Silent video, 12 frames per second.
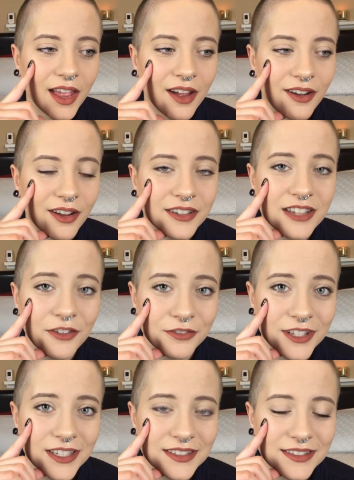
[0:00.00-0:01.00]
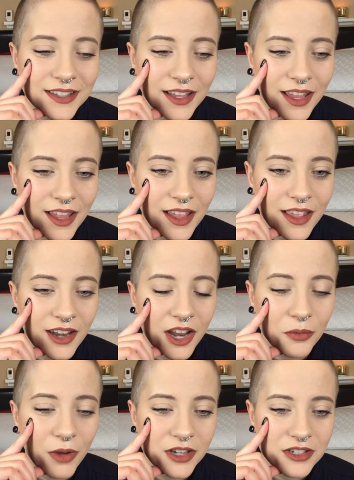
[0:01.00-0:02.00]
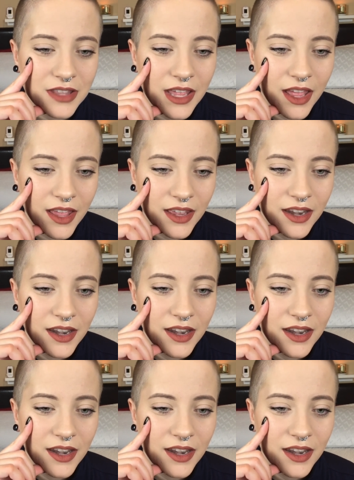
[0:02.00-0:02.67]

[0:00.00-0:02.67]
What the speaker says: on Netflix, and I watched that.